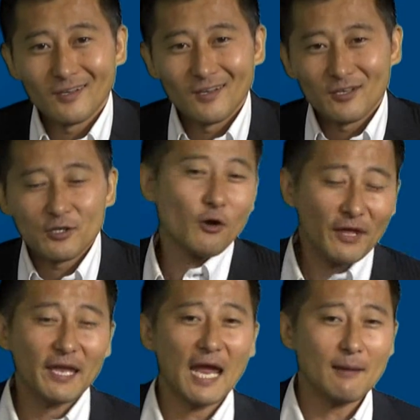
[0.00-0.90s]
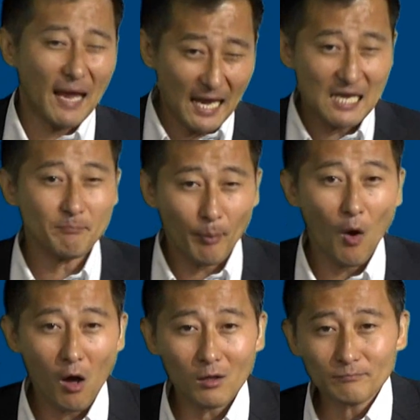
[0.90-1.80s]
You know the game 8
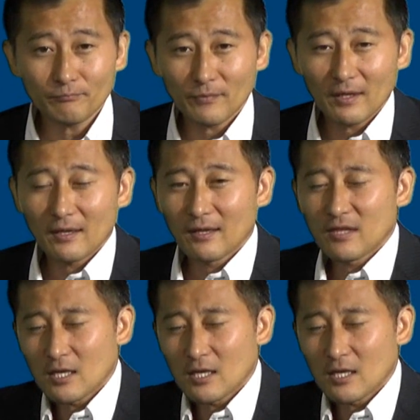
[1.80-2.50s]
ball? The